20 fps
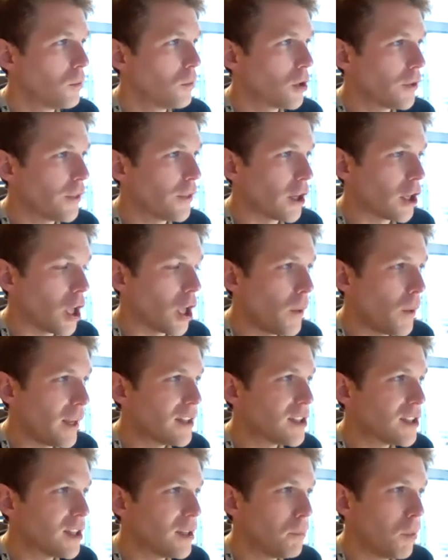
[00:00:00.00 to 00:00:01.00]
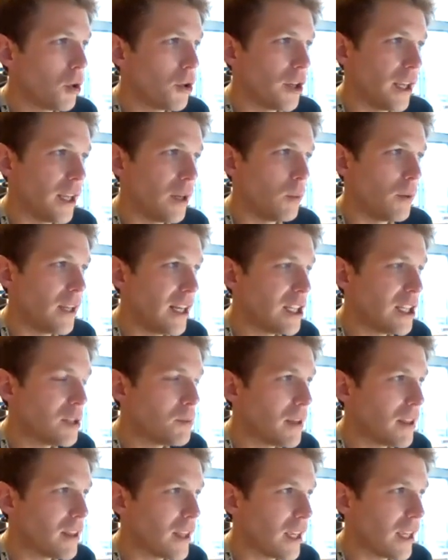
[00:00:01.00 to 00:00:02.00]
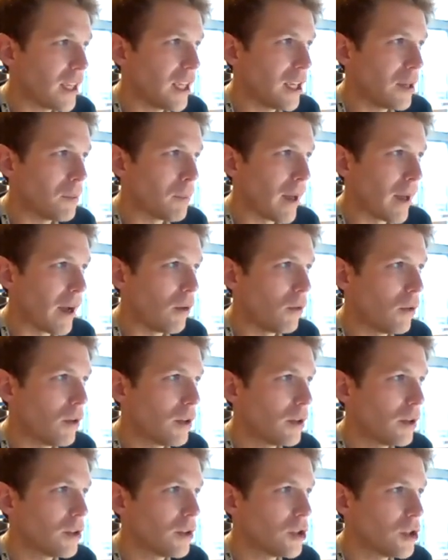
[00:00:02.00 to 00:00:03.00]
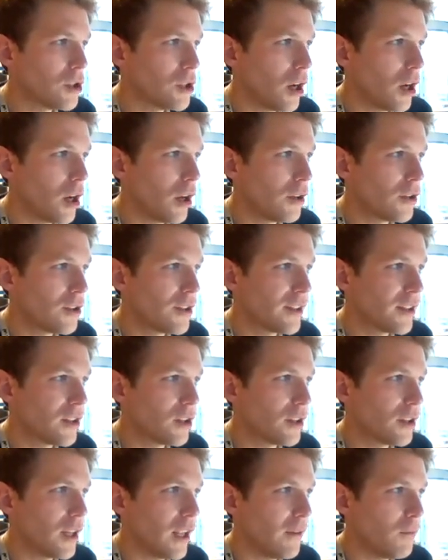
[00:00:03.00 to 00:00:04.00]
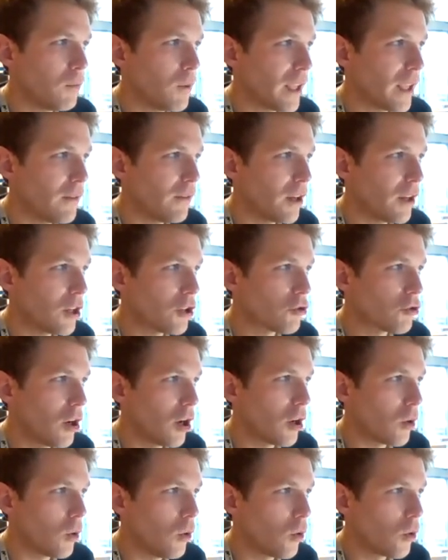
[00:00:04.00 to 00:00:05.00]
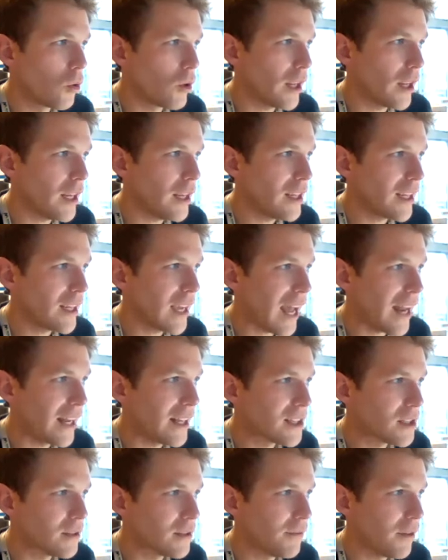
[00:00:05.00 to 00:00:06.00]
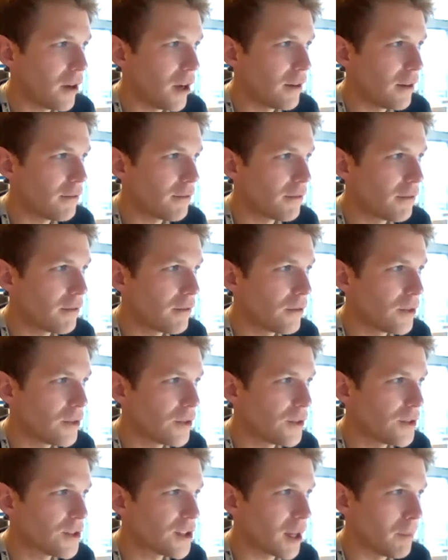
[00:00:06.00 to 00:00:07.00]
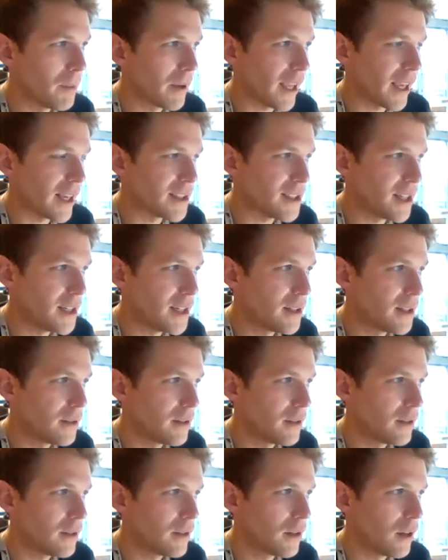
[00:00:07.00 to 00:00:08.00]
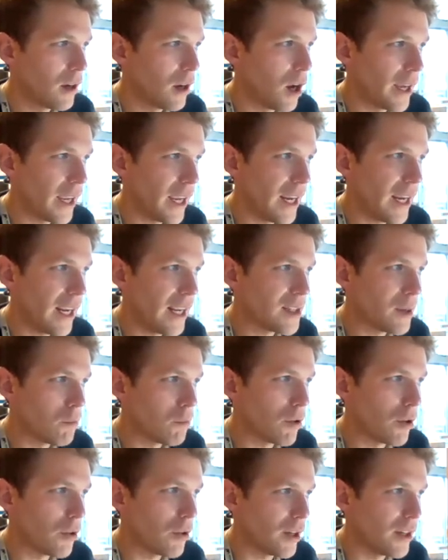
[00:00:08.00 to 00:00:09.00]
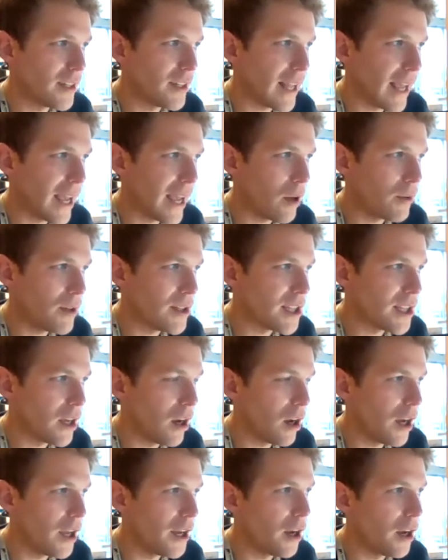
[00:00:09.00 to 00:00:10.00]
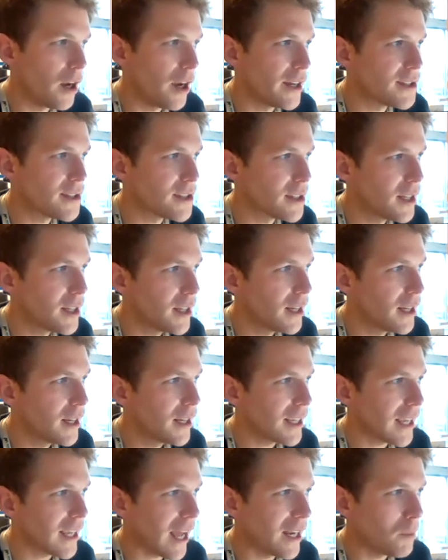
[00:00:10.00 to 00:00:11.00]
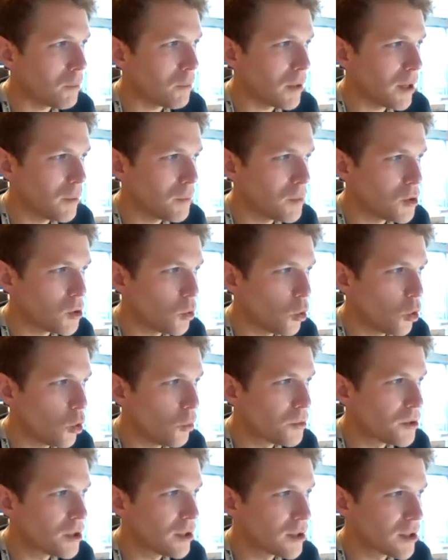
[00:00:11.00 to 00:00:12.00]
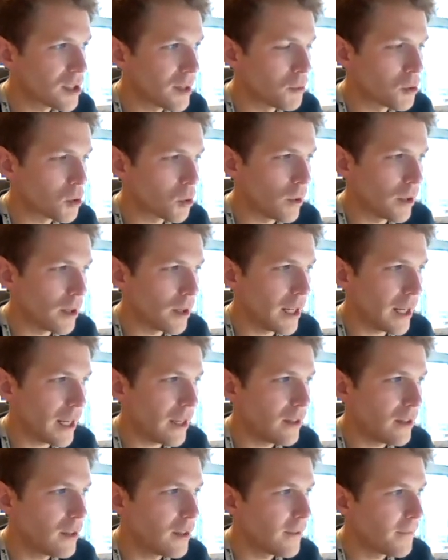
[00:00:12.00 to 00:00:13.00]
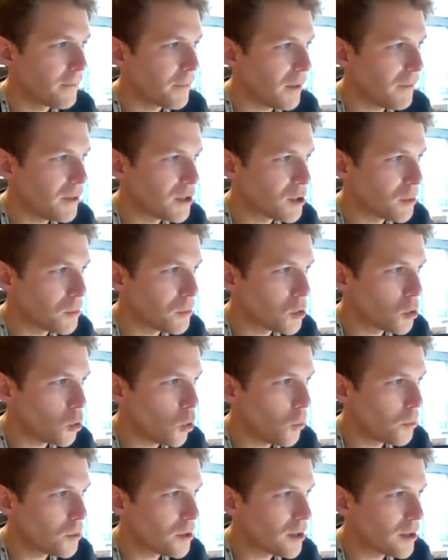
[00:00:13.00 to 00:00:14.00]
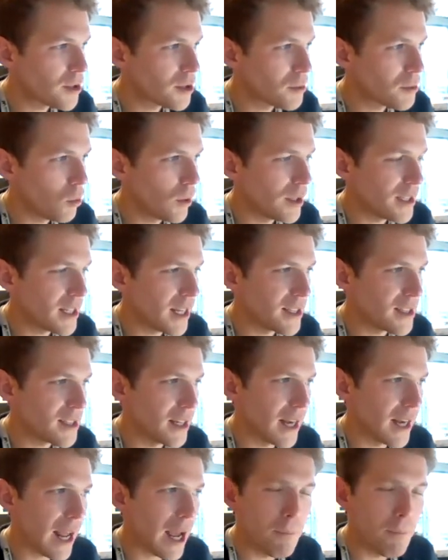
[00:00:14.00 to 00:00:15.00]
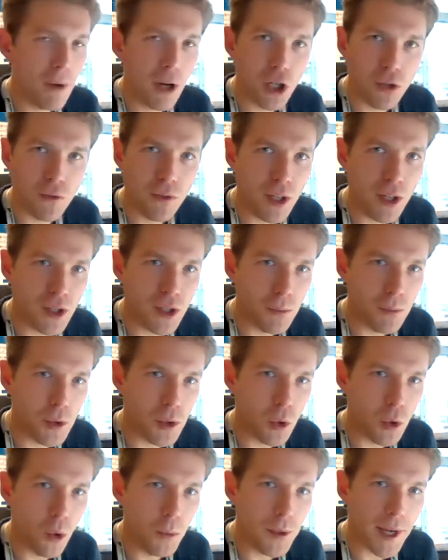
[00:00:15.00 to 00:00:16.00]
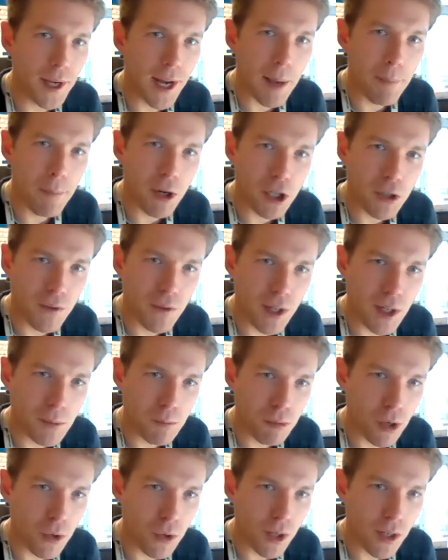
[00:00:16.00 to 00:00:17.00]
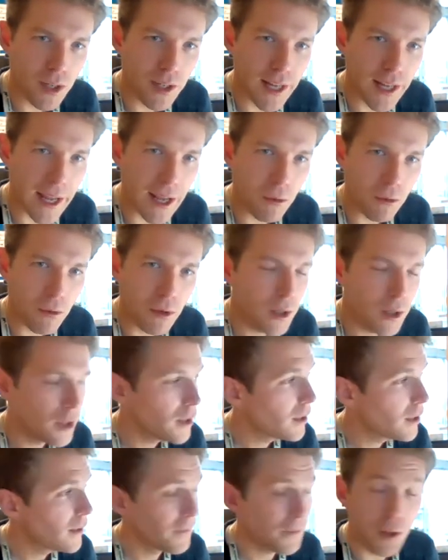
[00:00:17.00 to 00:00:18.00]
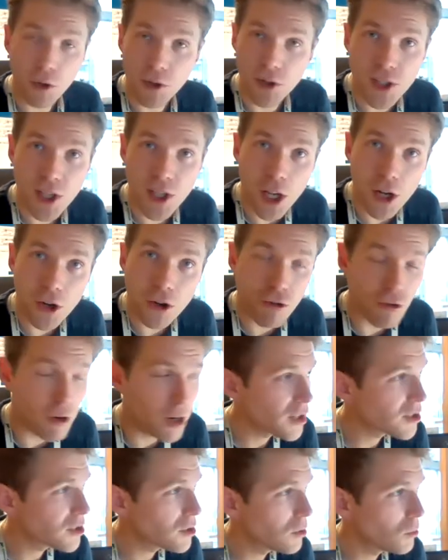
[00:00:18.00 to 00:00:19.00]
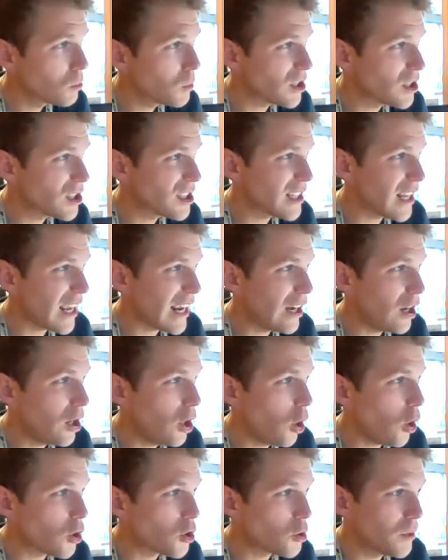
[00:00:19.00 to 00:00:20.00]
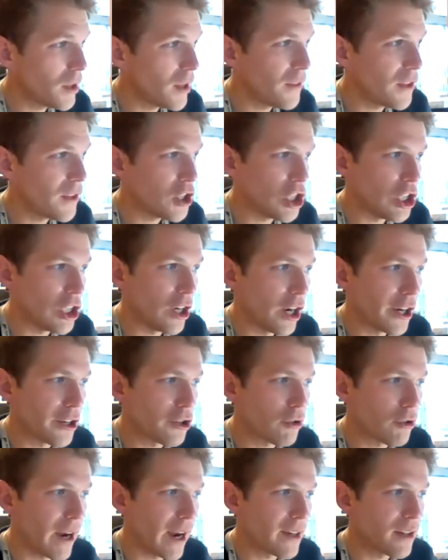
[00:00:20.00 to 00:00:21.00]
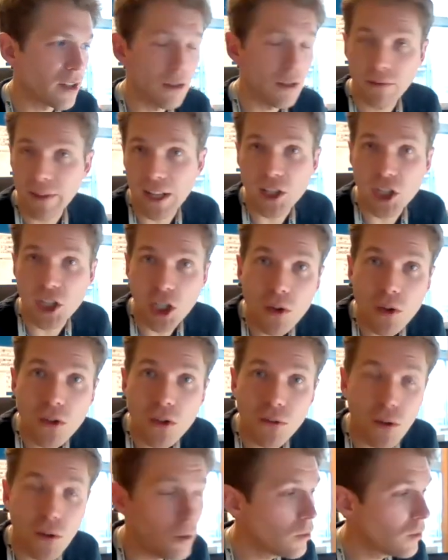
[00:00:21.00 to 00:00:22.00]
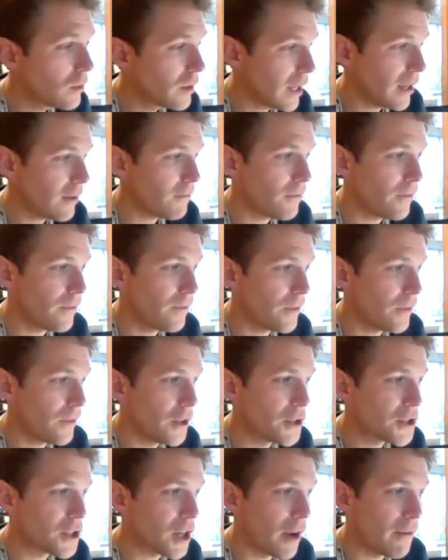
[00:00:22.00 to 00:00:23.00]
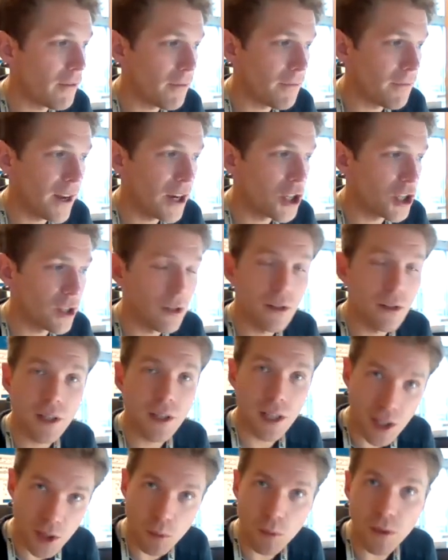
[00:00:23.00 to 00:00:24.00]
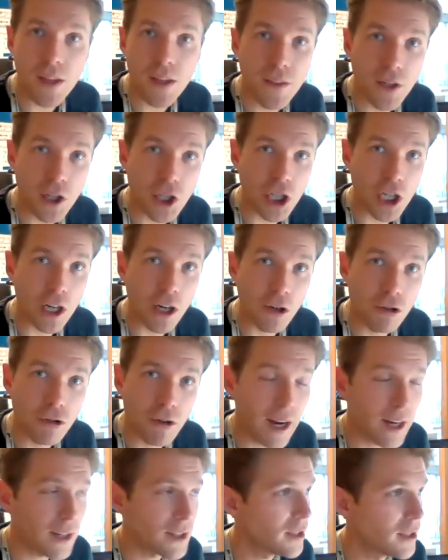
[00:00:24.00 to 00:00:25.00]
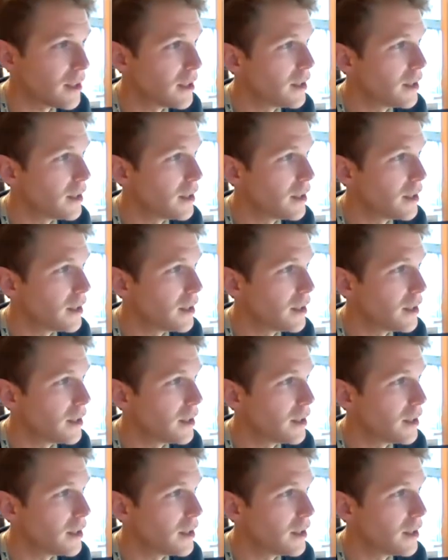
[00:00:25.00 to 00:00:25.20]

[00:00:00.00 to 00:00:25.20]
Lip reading: that go into the body, we need to be thinking about, if we're giving a drug orally, can it survive stomach acid? i.e., is it broken down? Is it ionized? Can it be absorbed subsequently? If it's absorbed in the small intestine, how much of it is absorbed and how much of it is broken down? There are certain drugs which stay locked within the GI tract. That's useful if the site of infection is within the GI tract.